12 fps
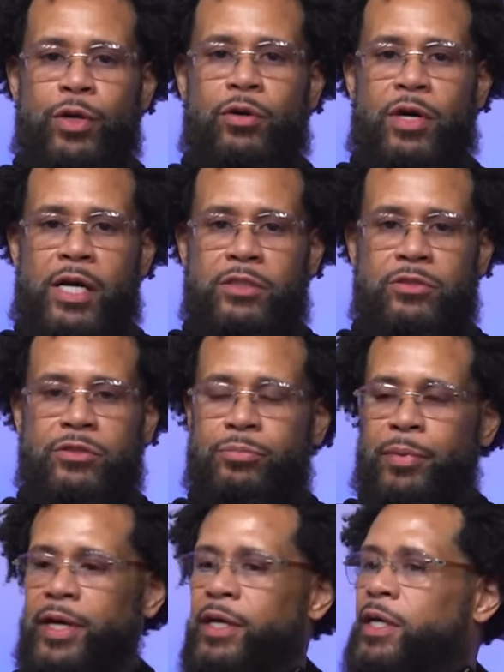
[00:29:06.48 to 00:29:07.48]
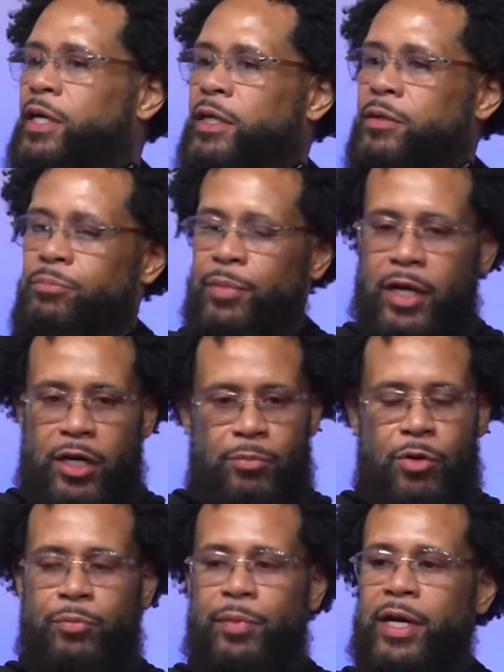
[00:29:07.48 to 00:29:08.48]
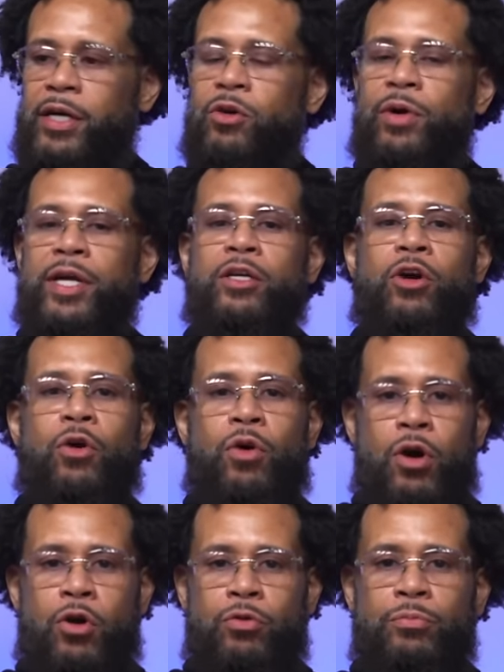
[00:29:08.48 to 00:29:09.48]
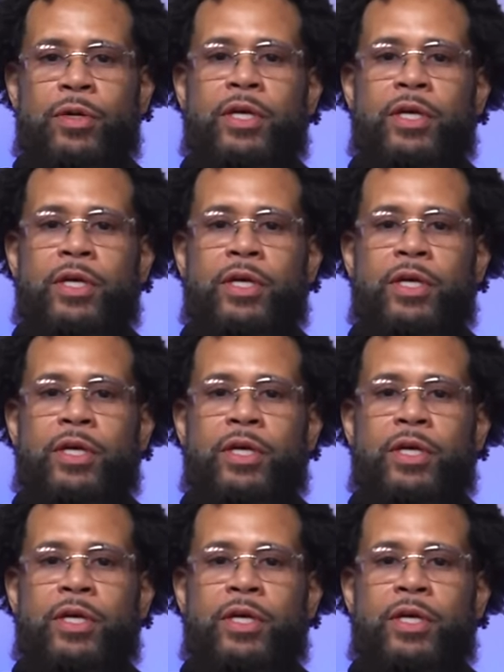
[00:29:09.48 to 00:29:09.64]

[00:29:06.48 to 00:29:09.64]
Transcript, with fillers: hustlers, man. Man, come on, man. Go ahead and go home.